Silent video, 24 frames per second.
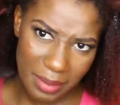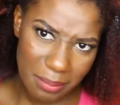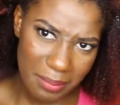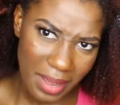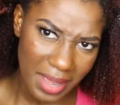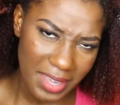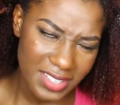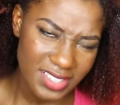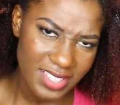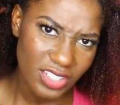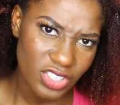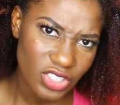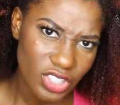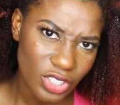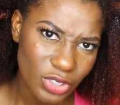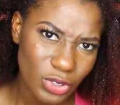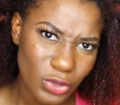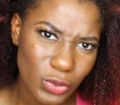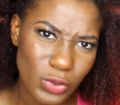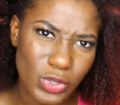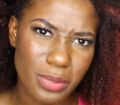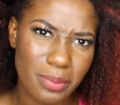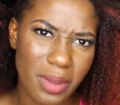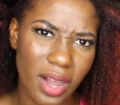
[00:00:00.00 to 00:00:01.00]
think my section
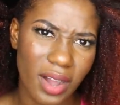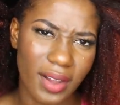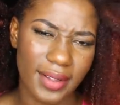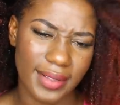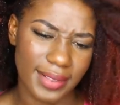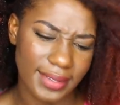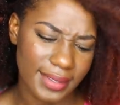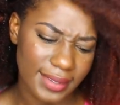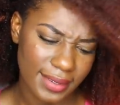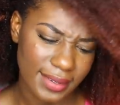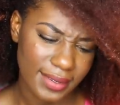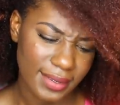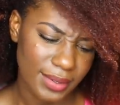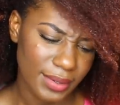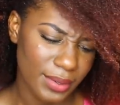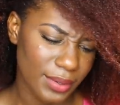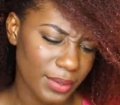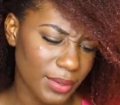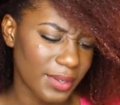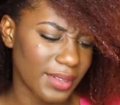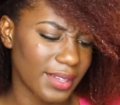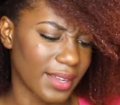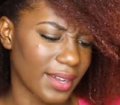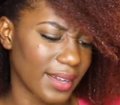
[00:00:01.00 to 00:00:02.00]
too small.
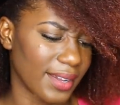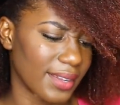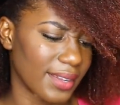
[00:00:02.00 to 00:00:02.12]
Hold